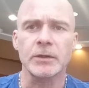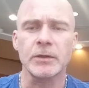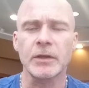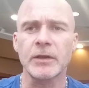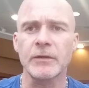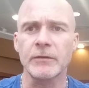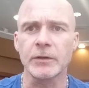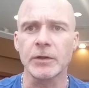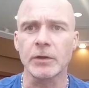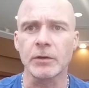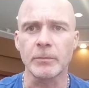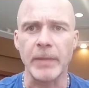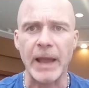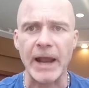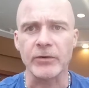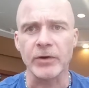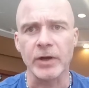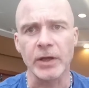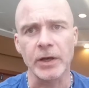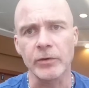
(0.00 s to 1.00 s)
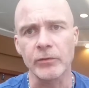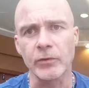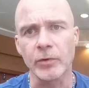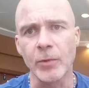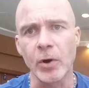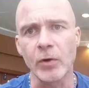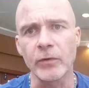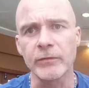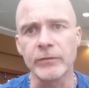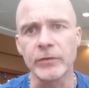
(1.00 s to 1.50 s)
Give a little background on
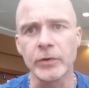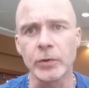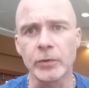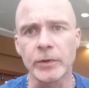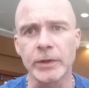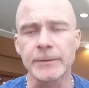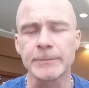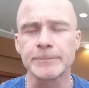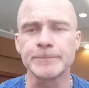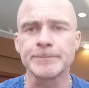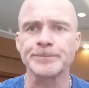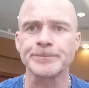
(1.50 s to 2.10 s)
remote viewing.